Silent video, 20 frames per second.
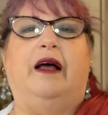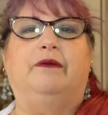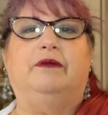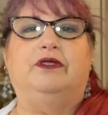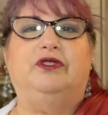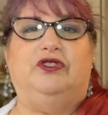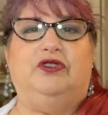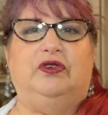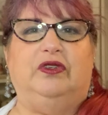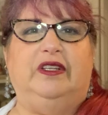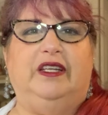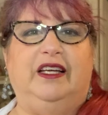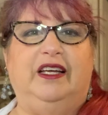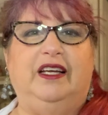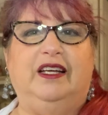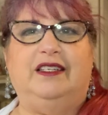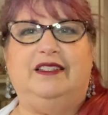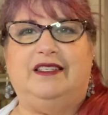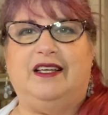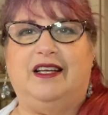
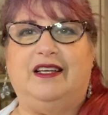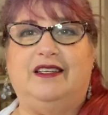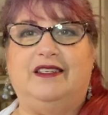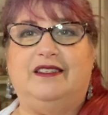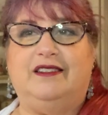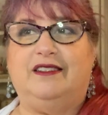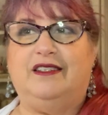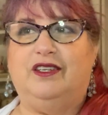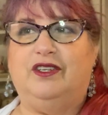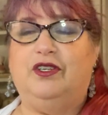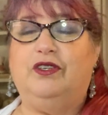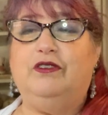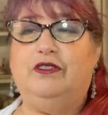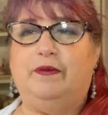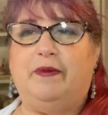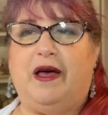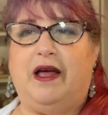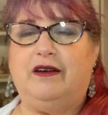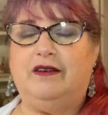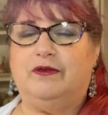Julie does huge
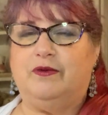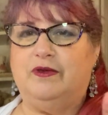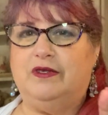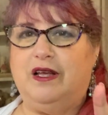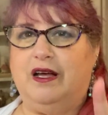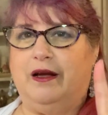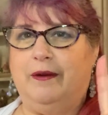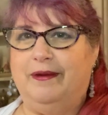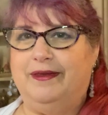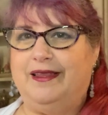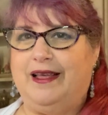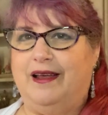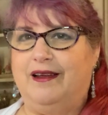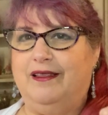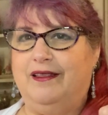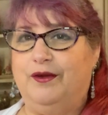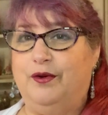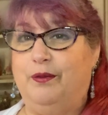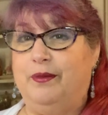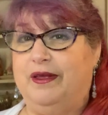patterns. We'll talk about that a
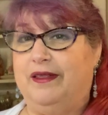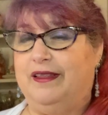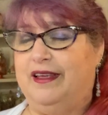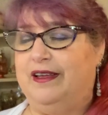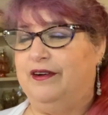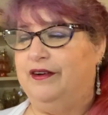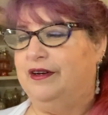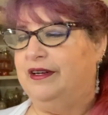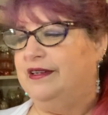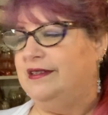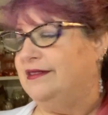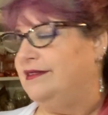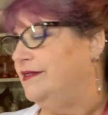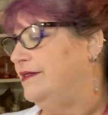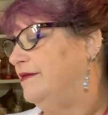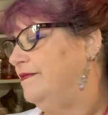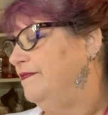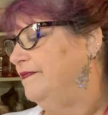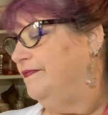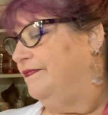little bit later
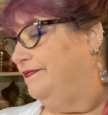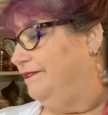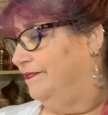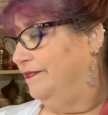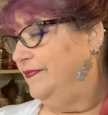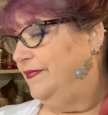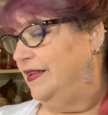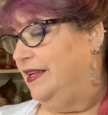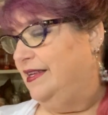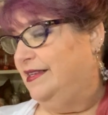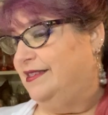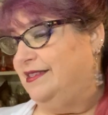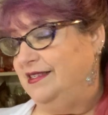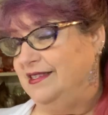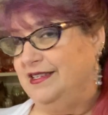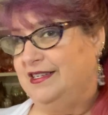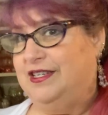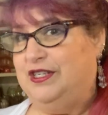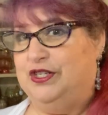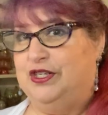because
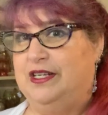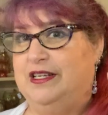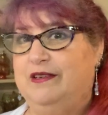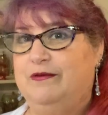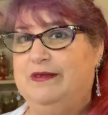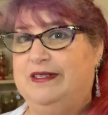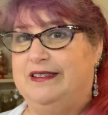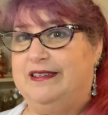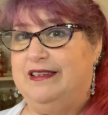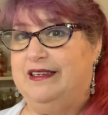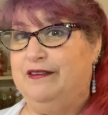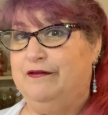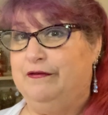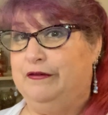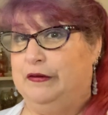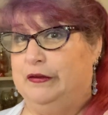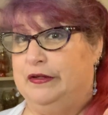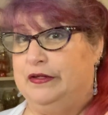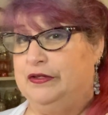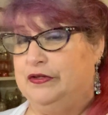she was an
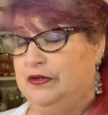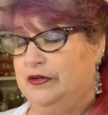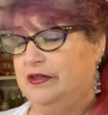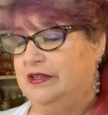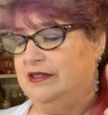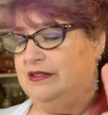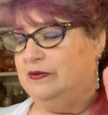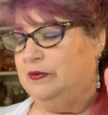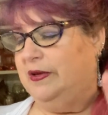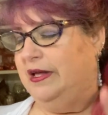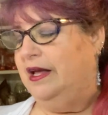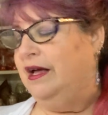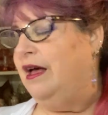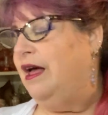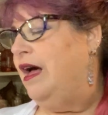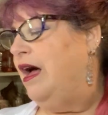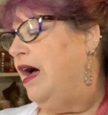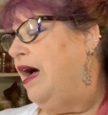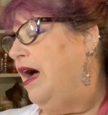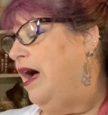influencer this week.
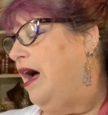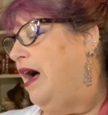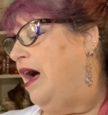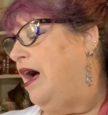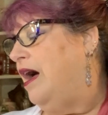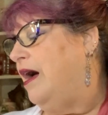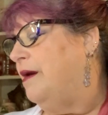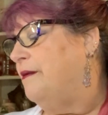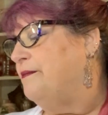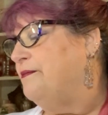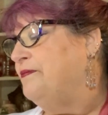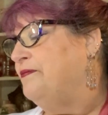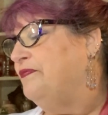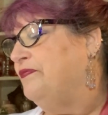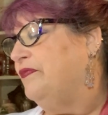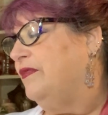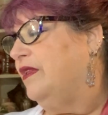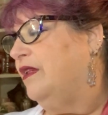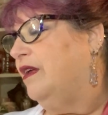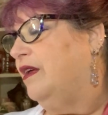
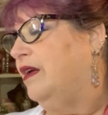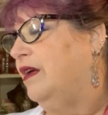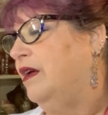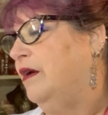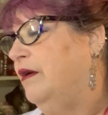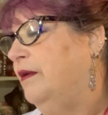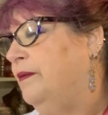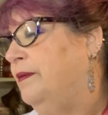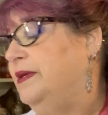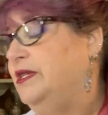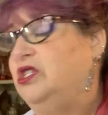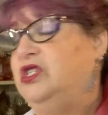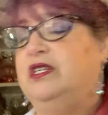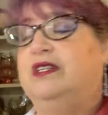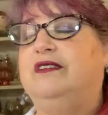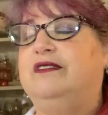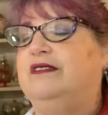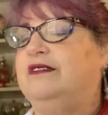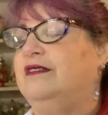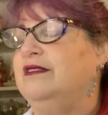But she
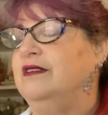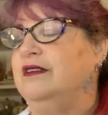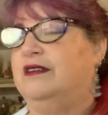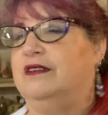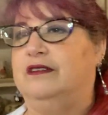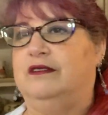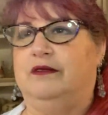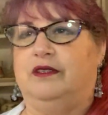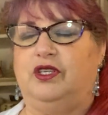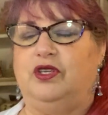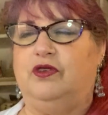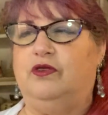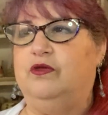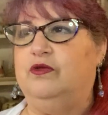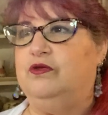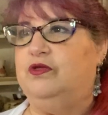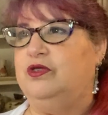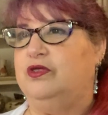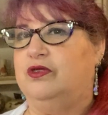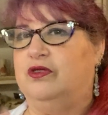does
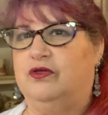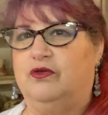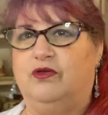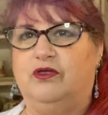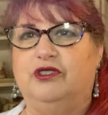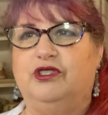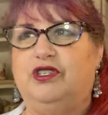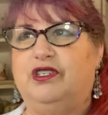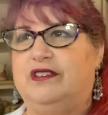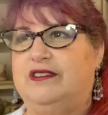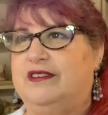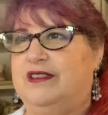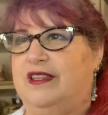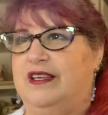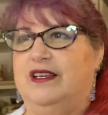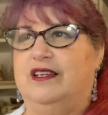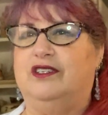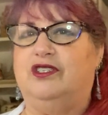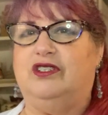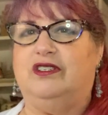huge, gorgeous
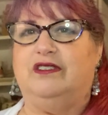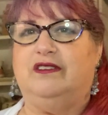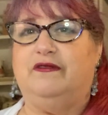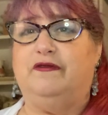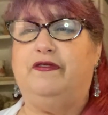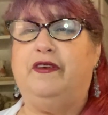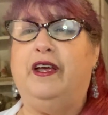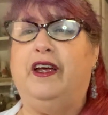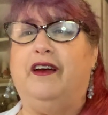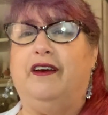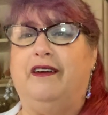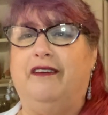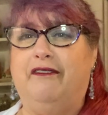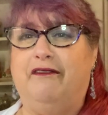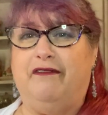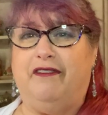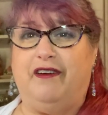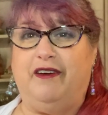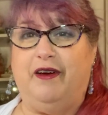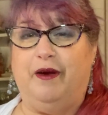things. She's very,
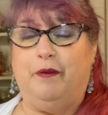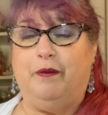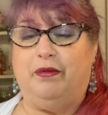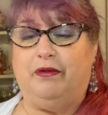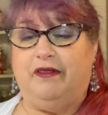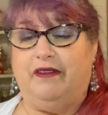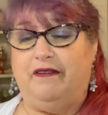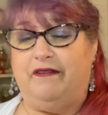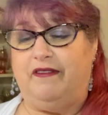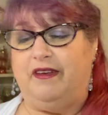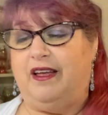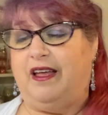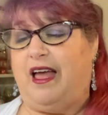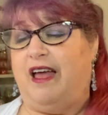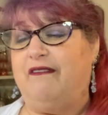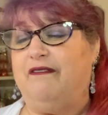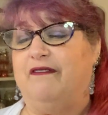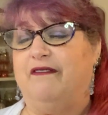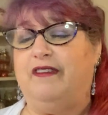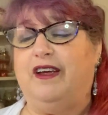very prolific
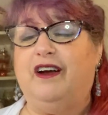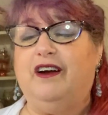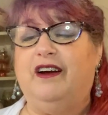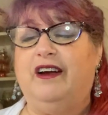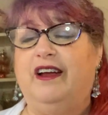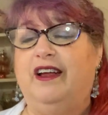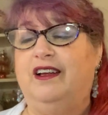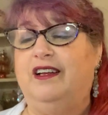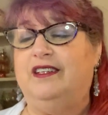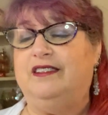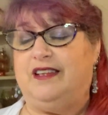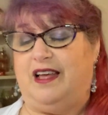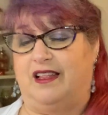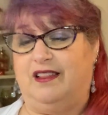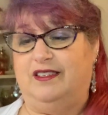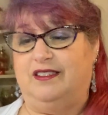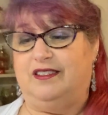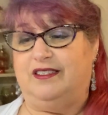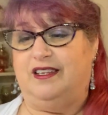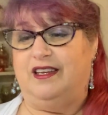and very
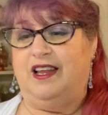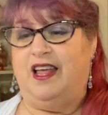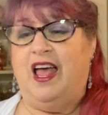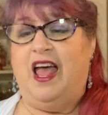talented.